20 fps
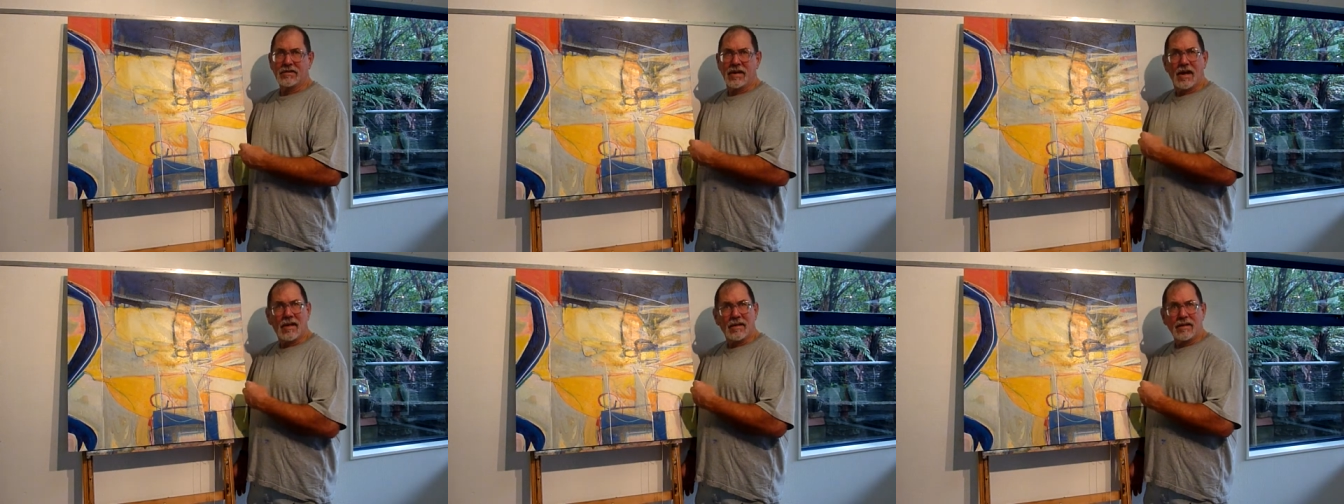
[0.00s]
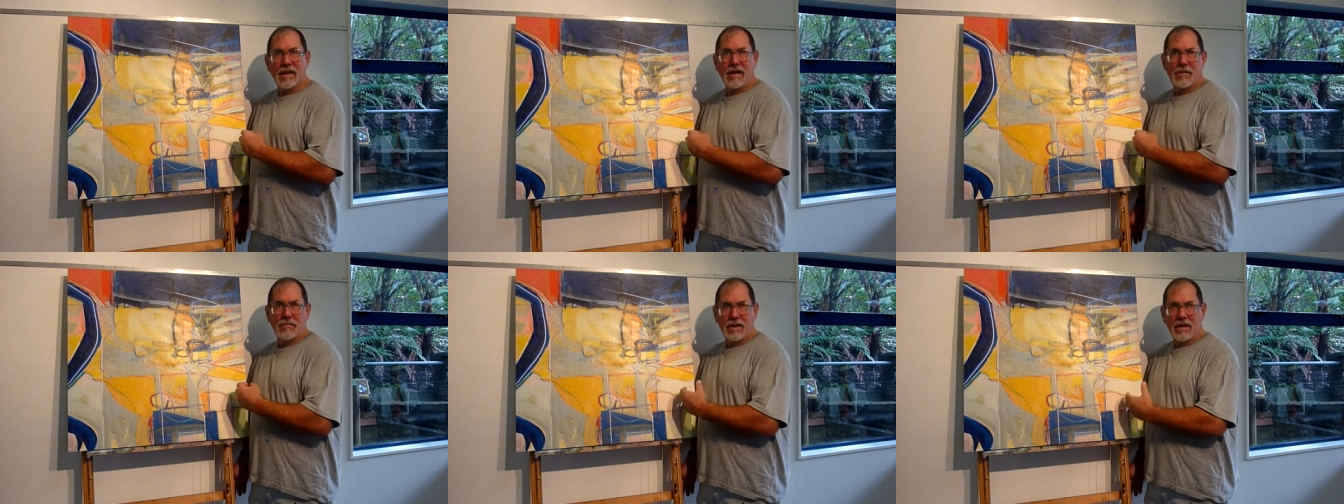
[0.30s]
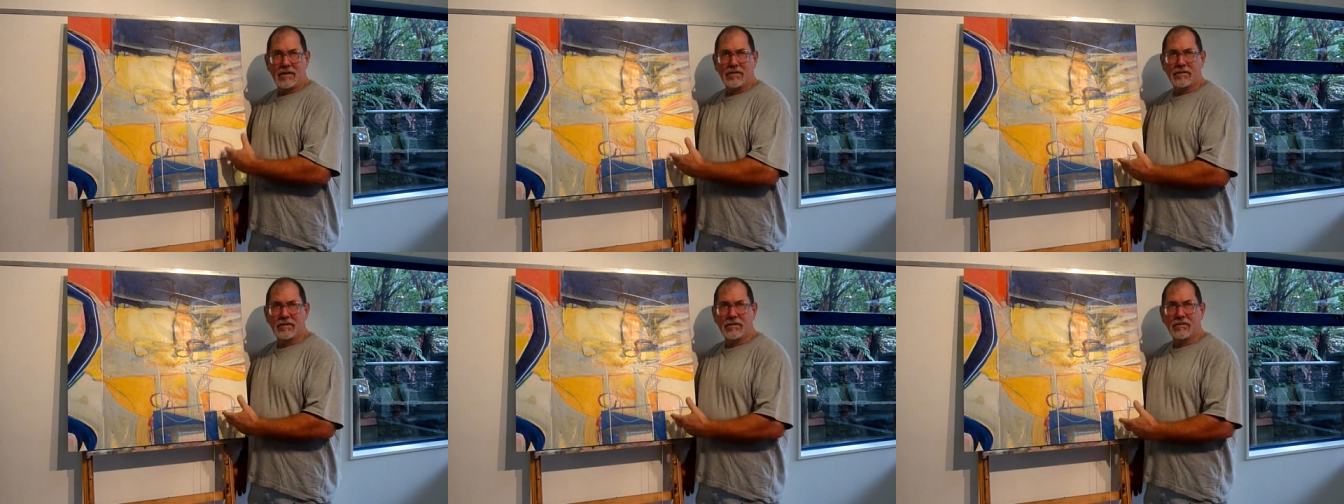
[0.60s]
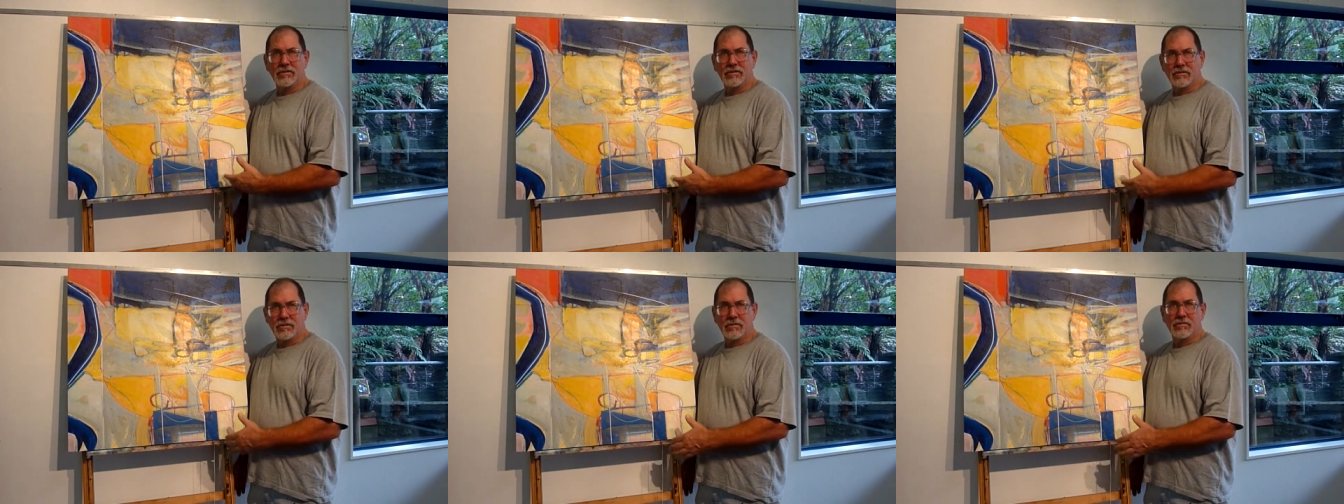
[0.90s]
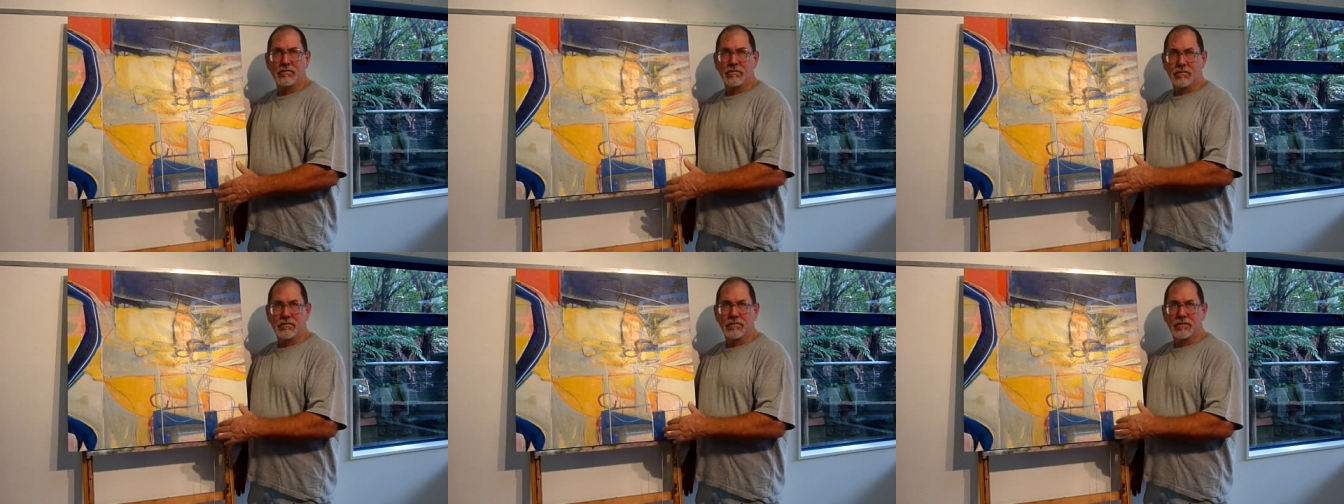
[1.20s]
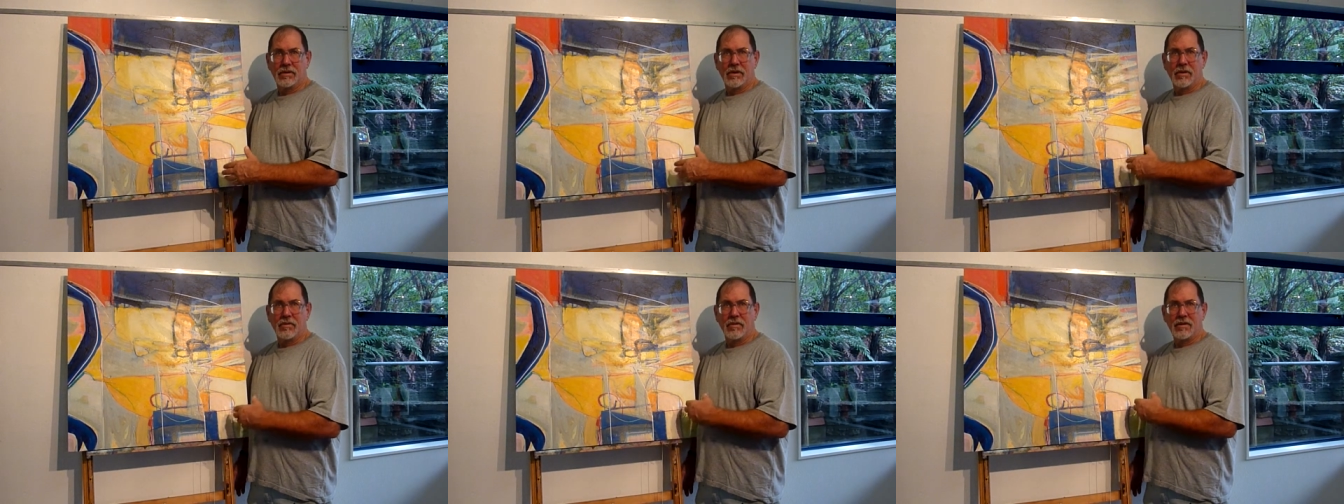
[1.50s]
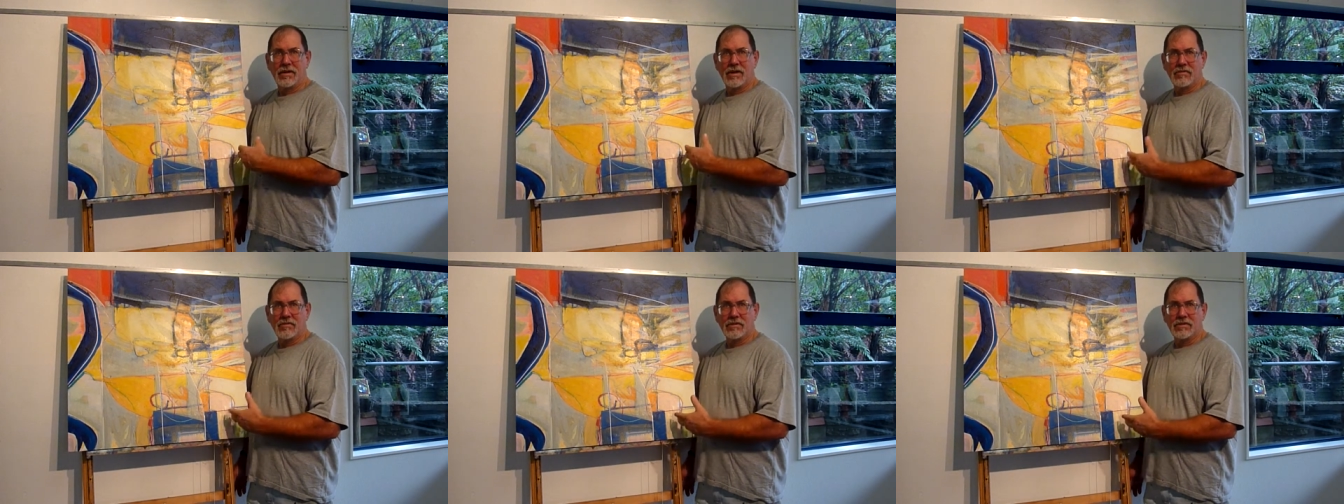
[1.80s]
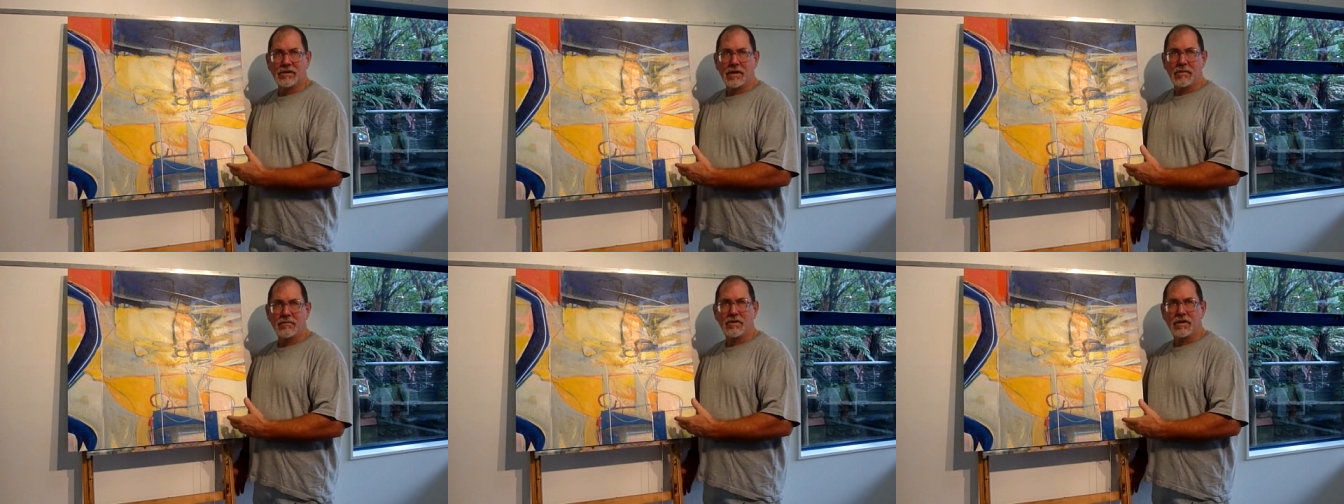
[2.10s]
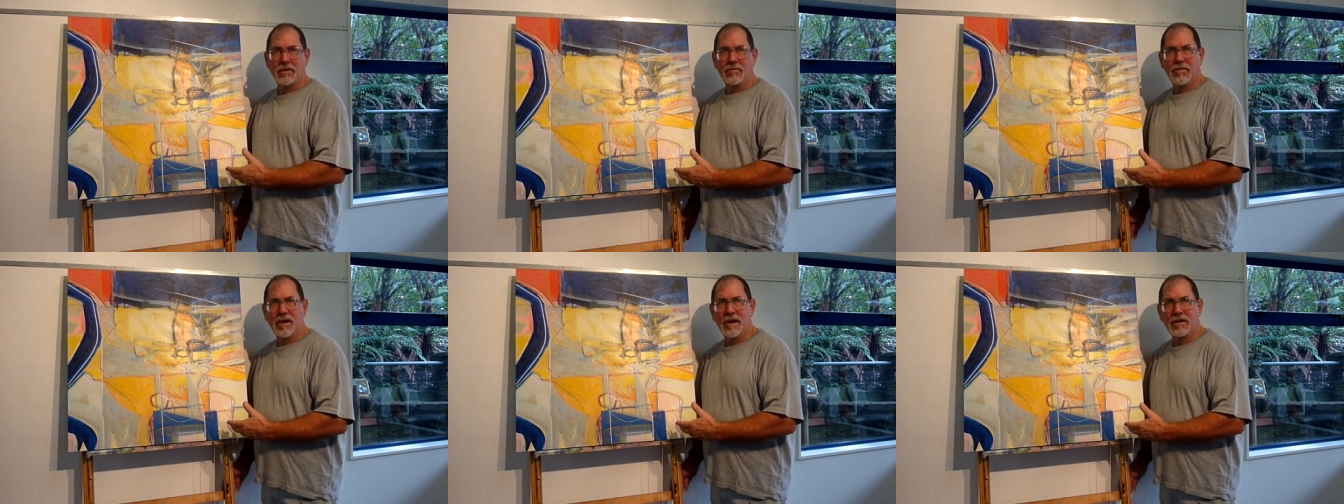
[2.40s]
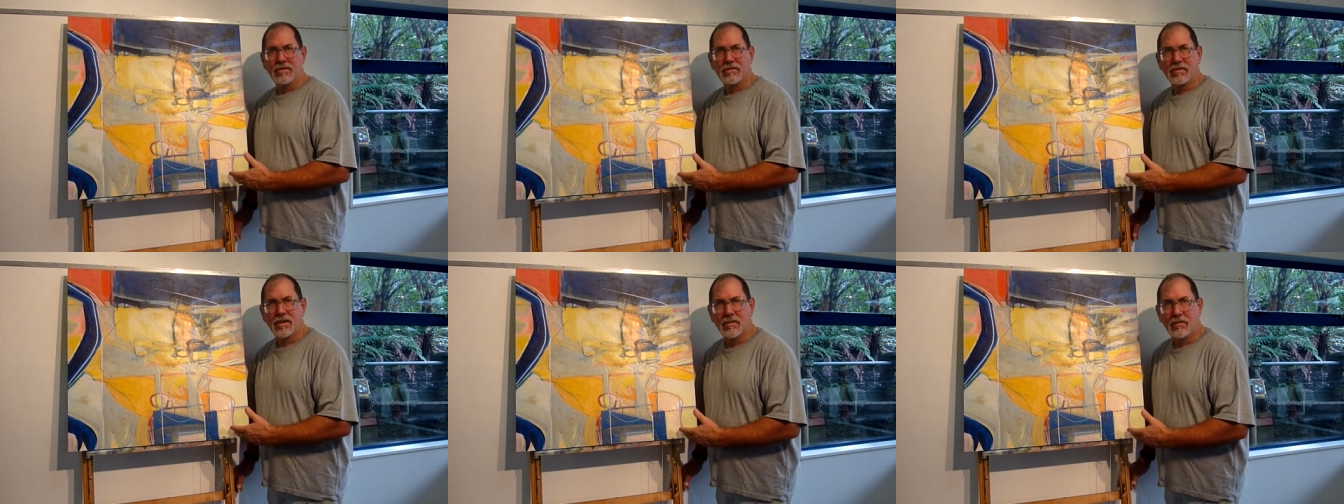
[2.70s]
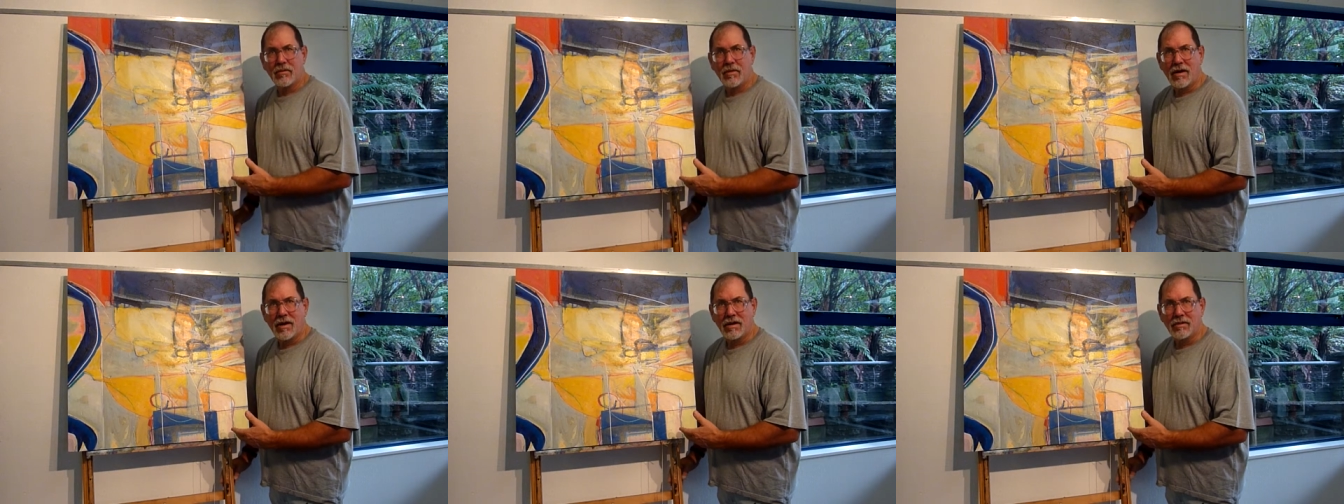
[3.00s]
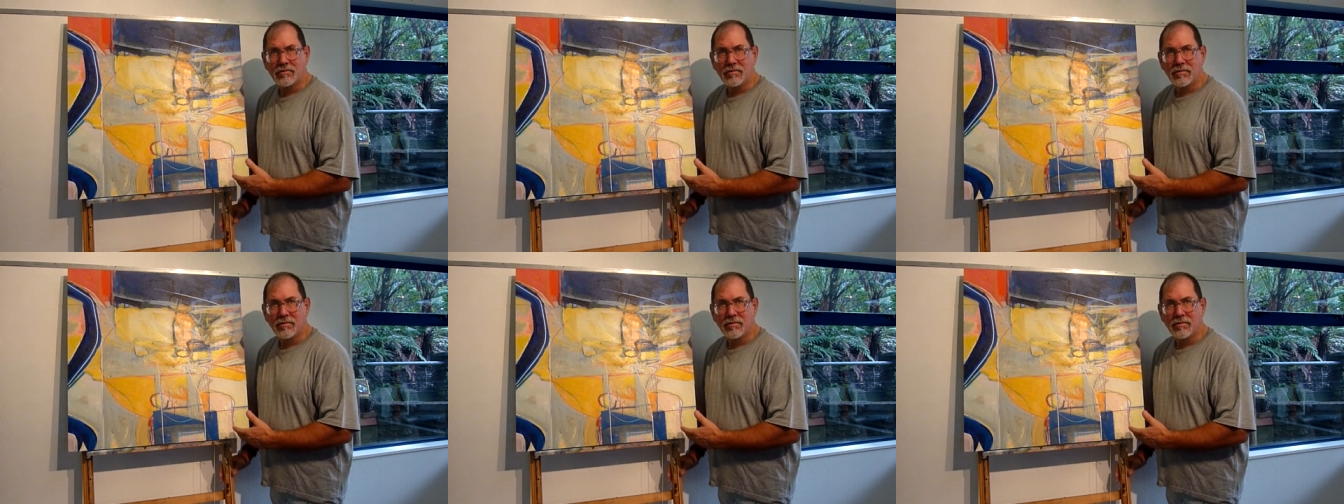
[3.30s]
I allow my students to, whatever subject matter they want.